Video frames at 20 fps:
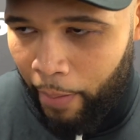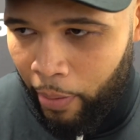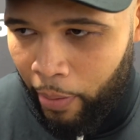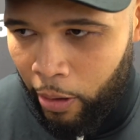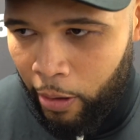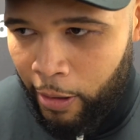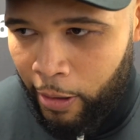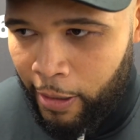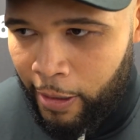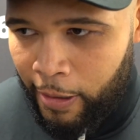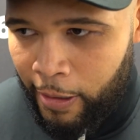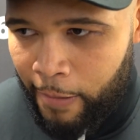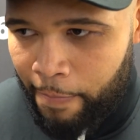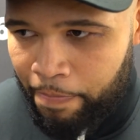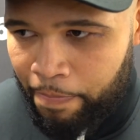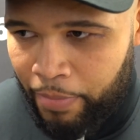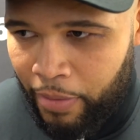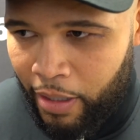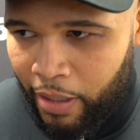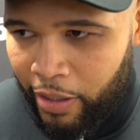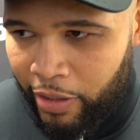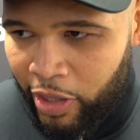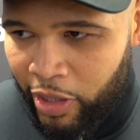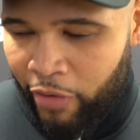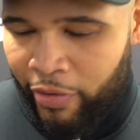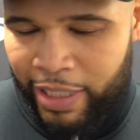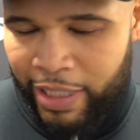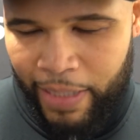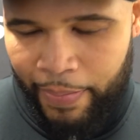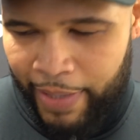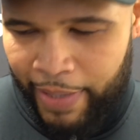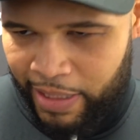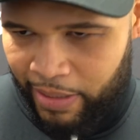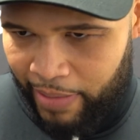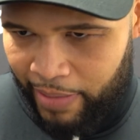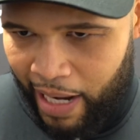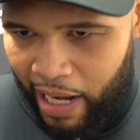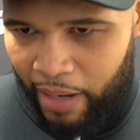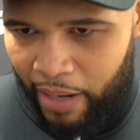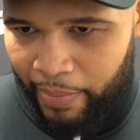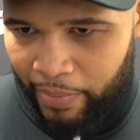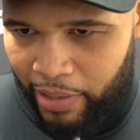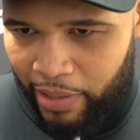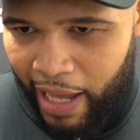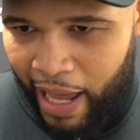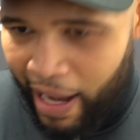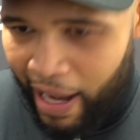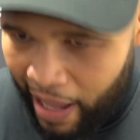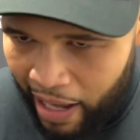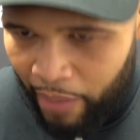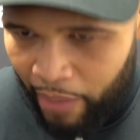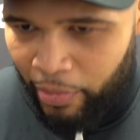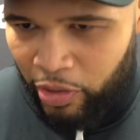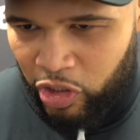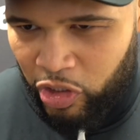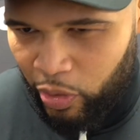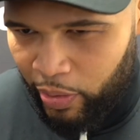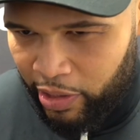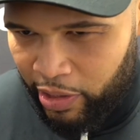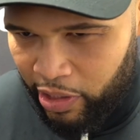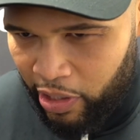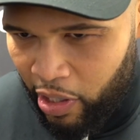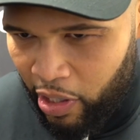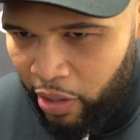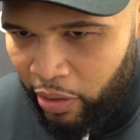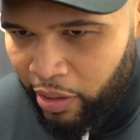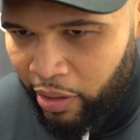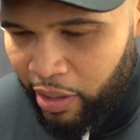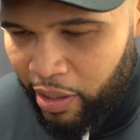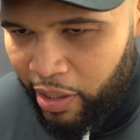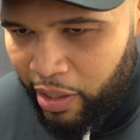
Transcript: But there is a business element to it, you know.